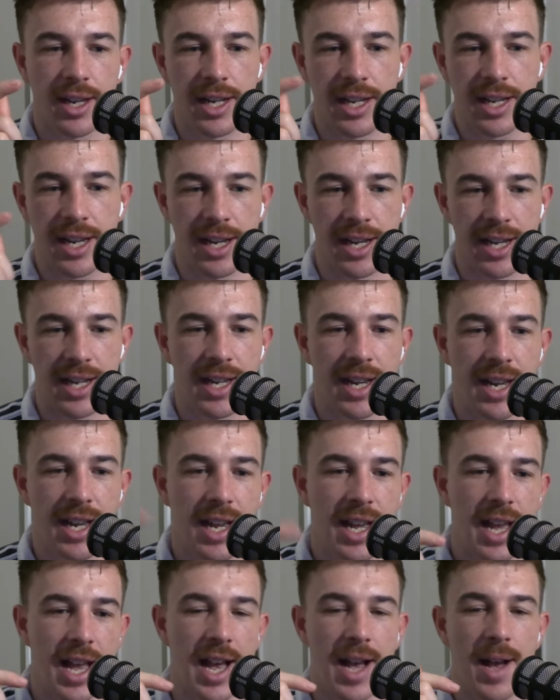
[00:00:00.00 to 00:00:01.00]
Kenny Kenny
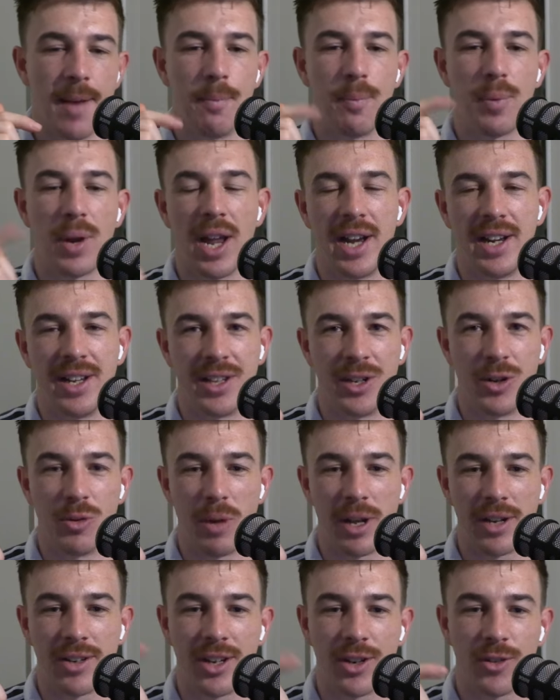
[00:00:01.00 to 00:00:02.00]
um, playing in
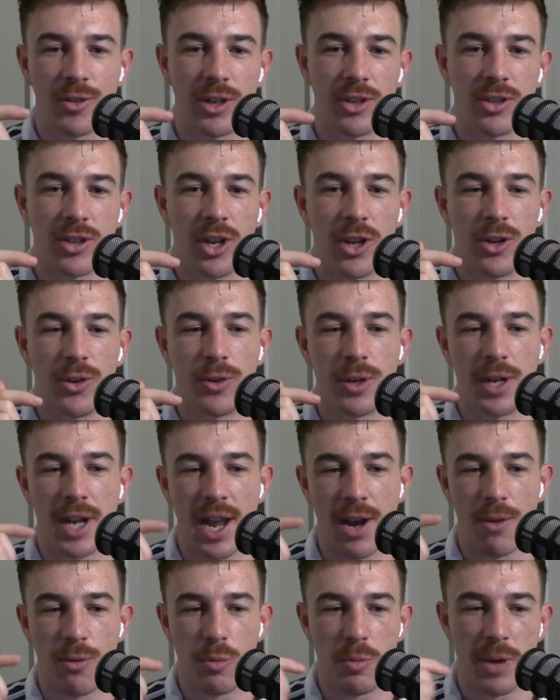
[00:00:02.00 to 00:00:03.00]
the All Blacks actually. So
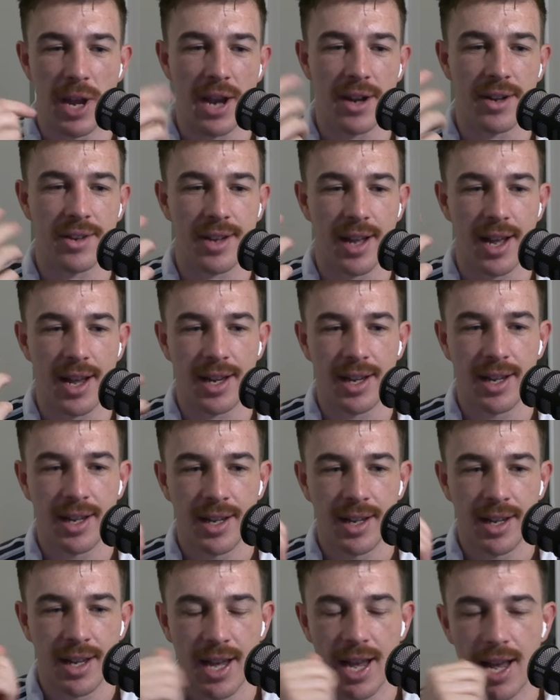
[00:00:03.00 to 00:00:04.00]
now we'll be able to start
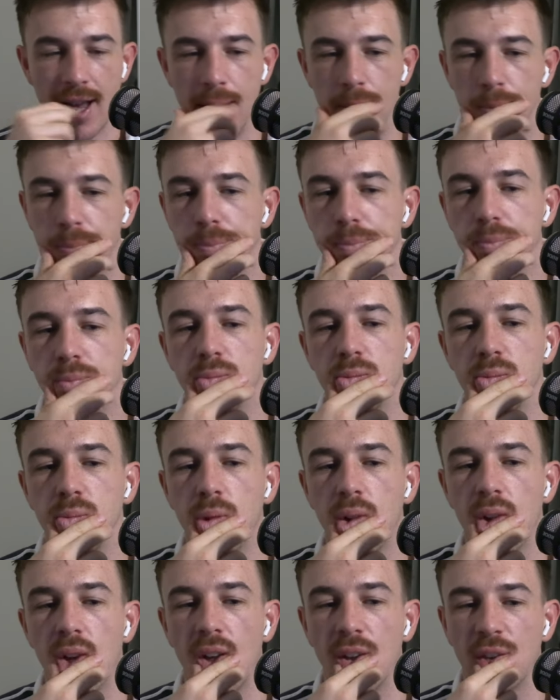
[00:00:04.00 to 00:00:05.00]
um,
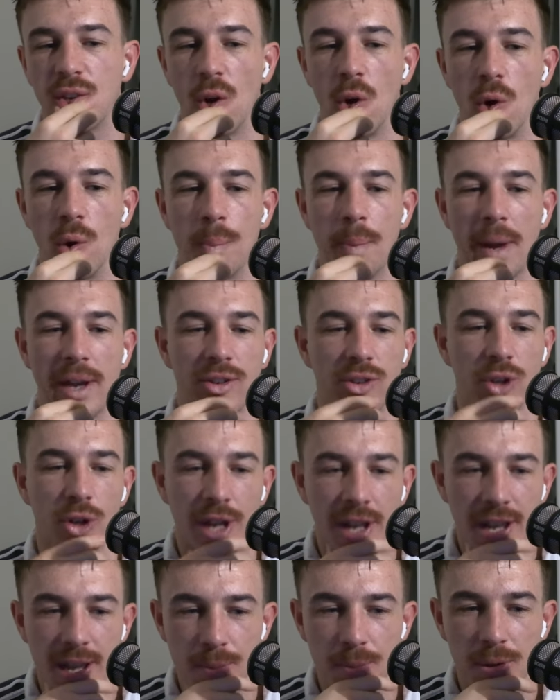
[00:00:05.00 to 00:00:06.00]
a song
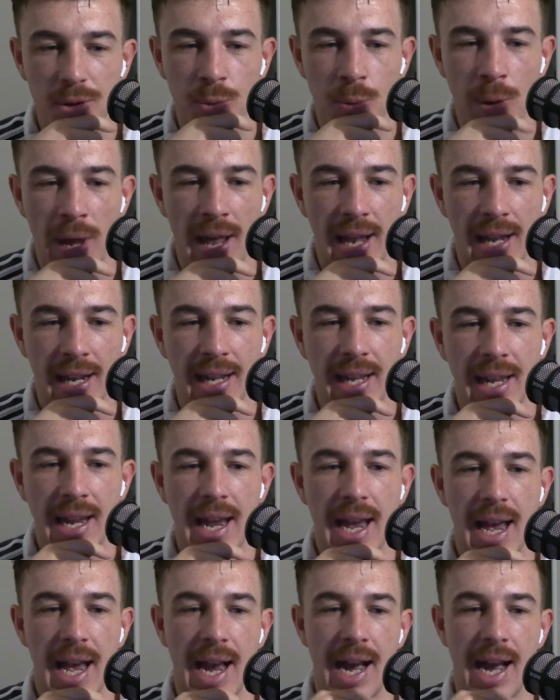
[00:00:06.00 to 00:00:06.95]
based on him as well.